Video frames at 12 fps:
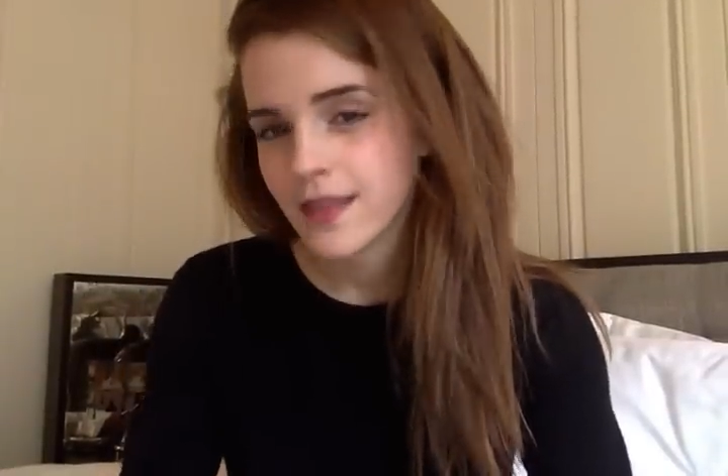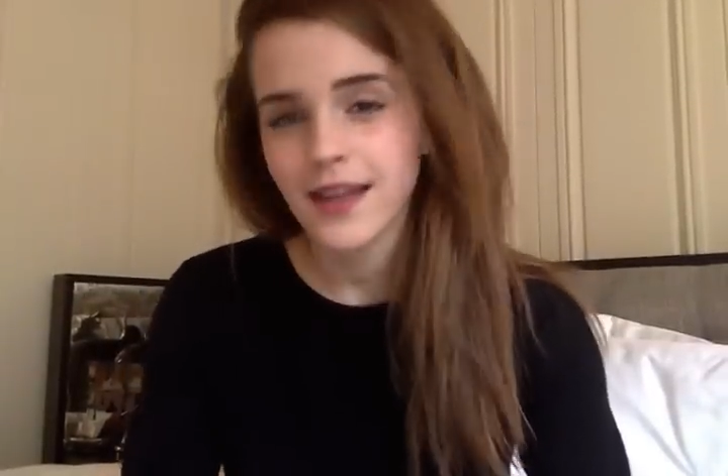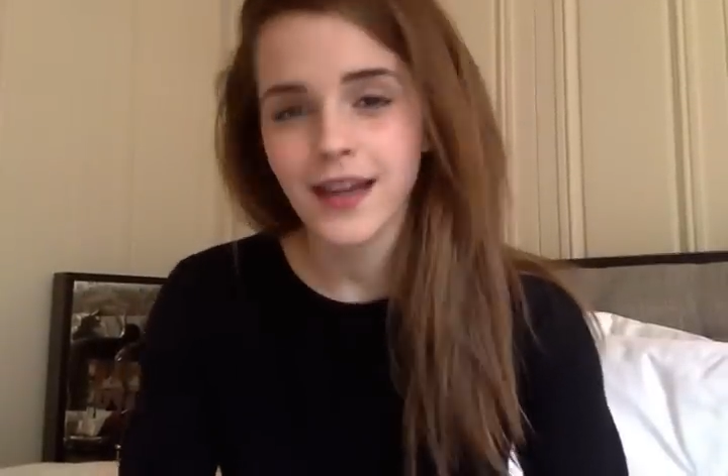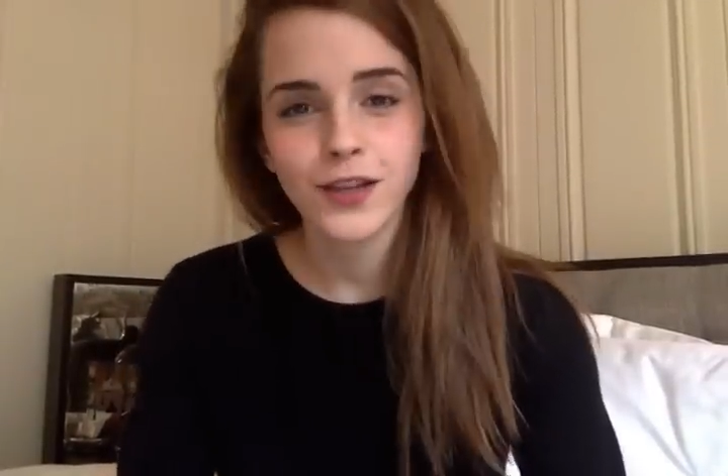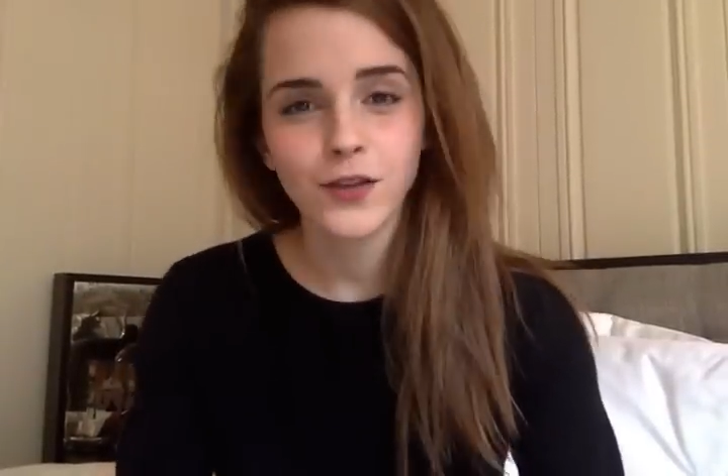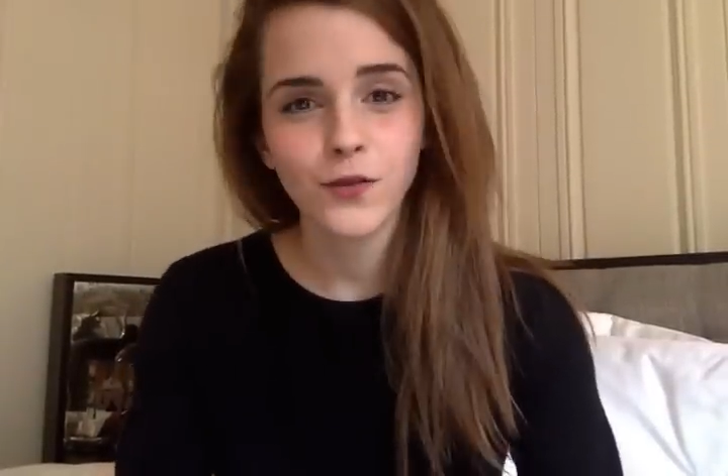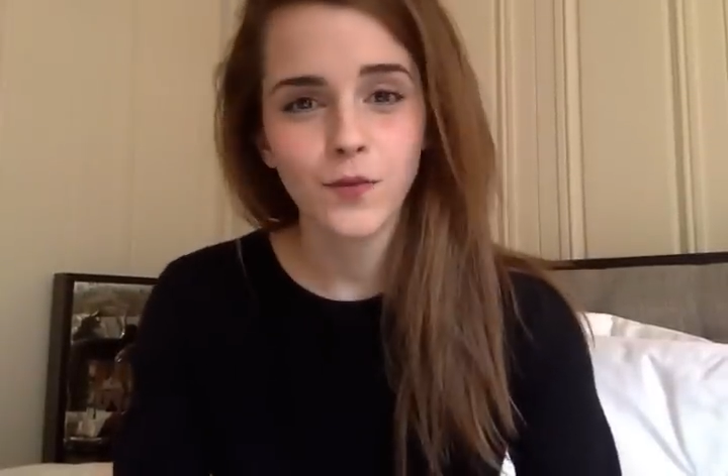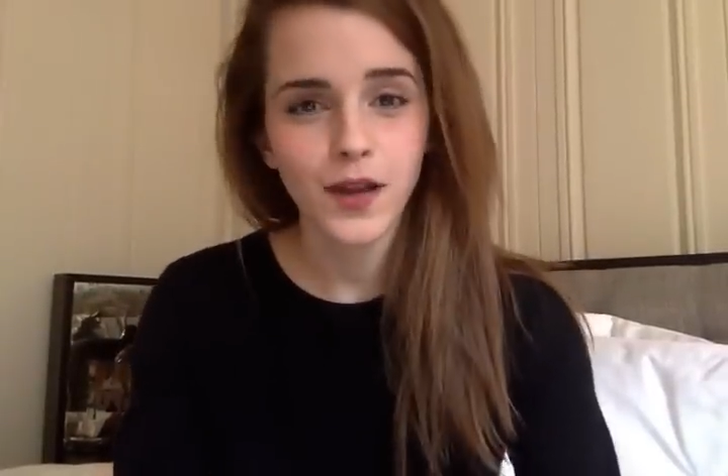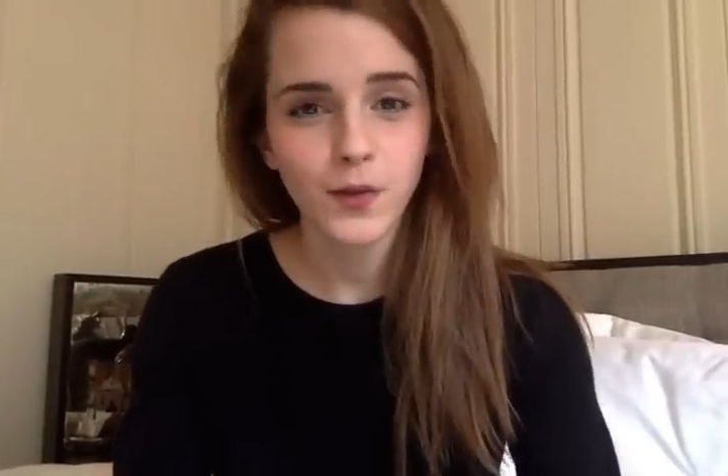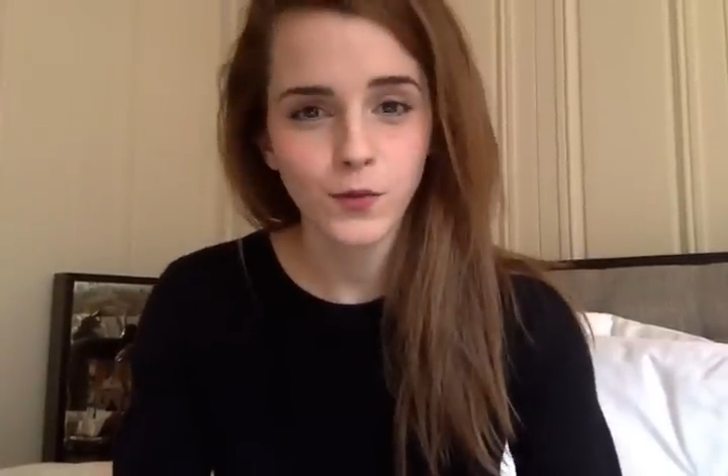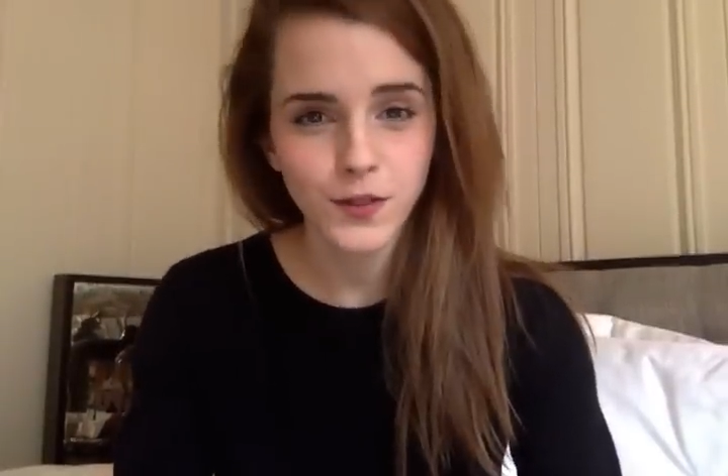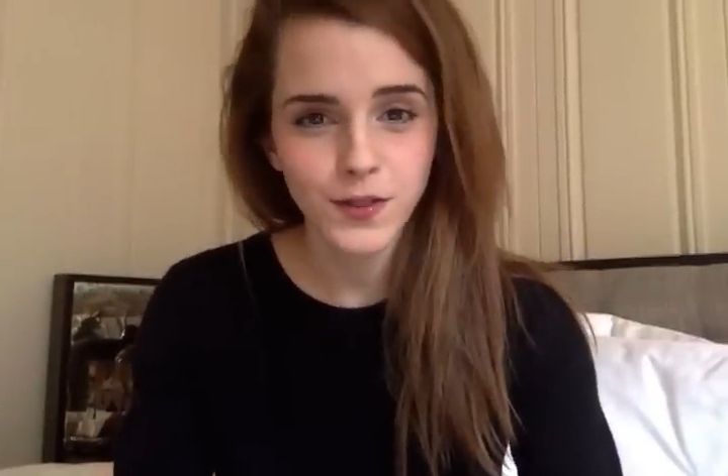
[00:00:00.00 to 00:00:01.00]
that you
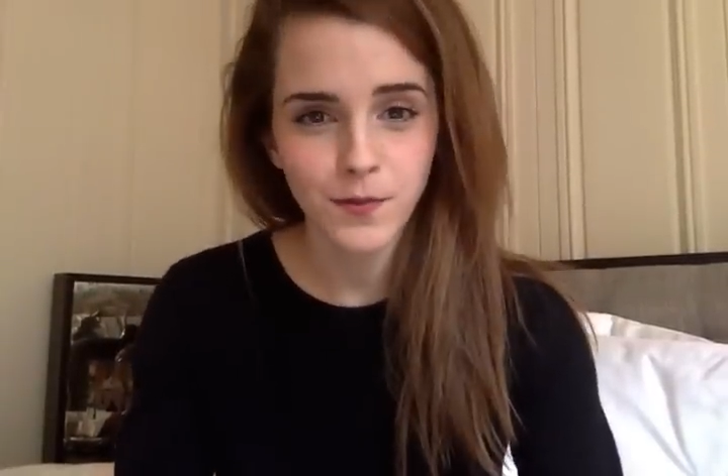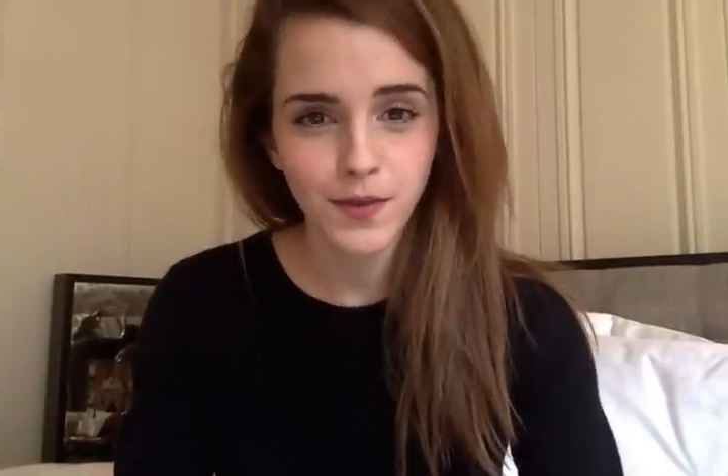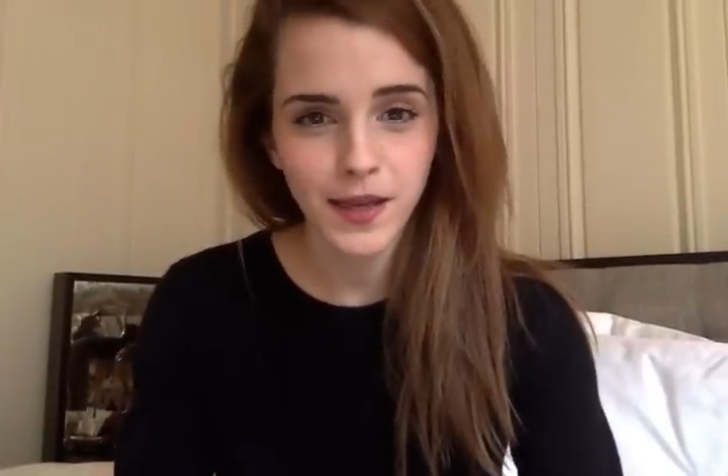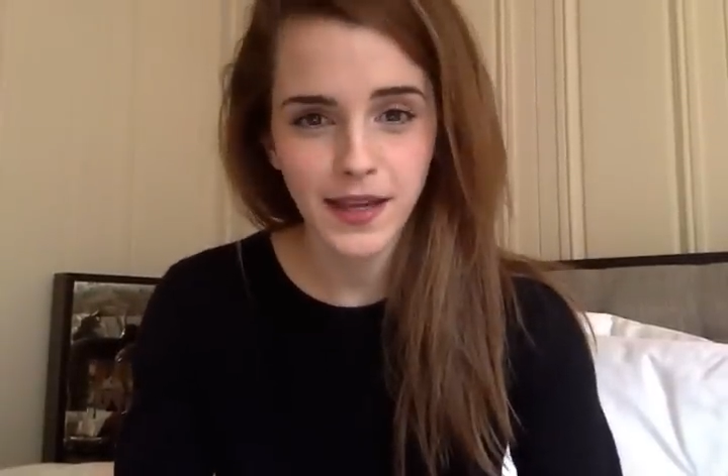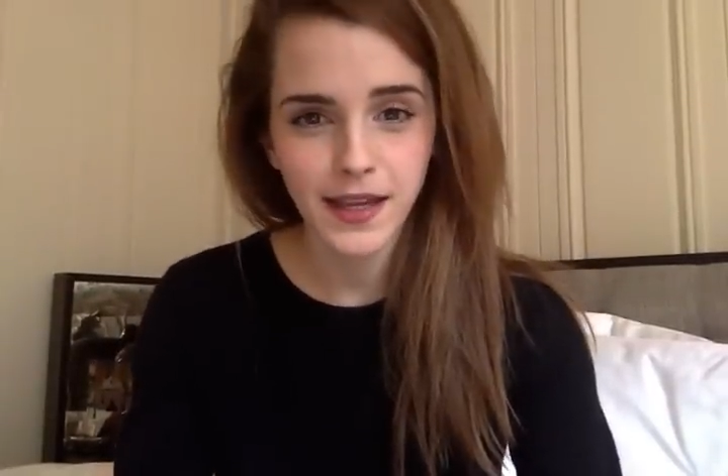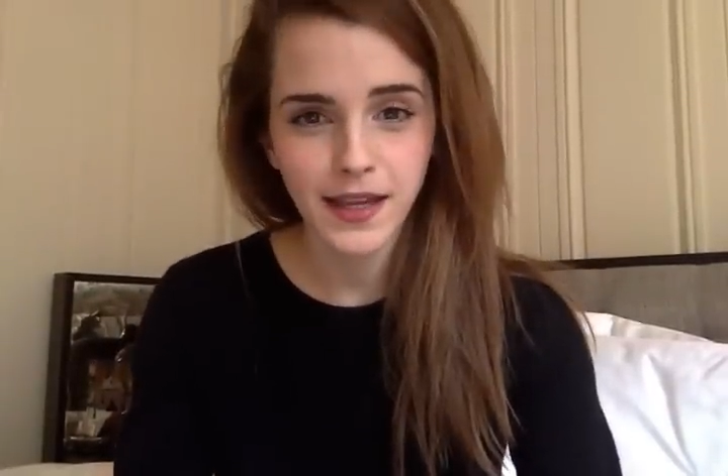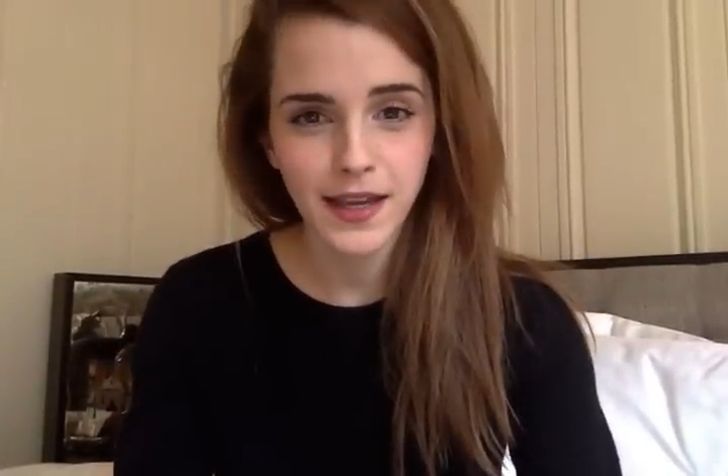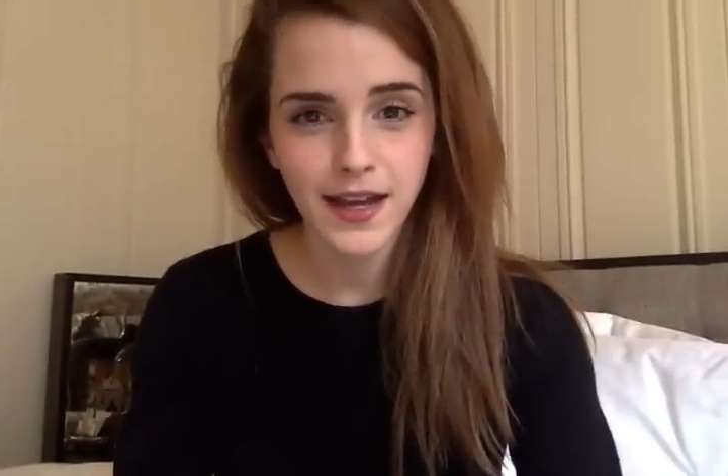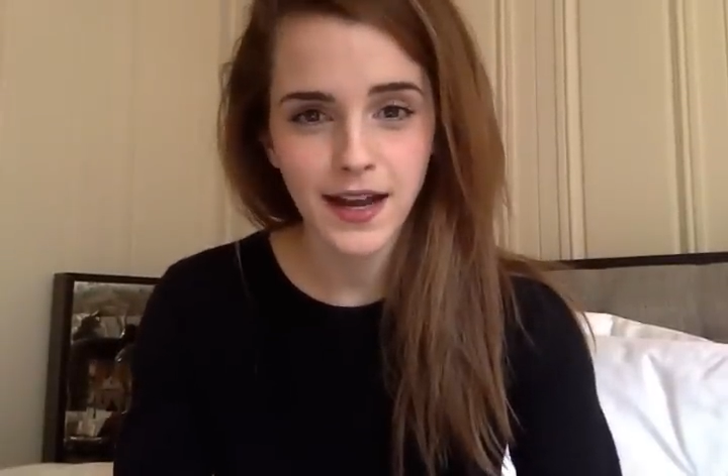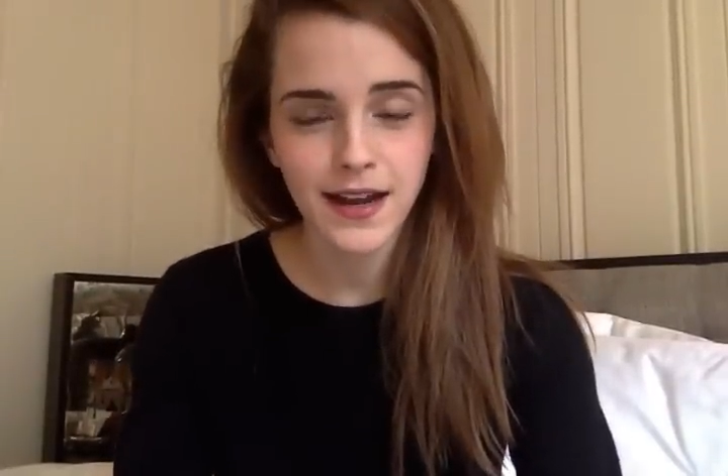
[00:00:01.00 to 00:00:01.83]
might want to be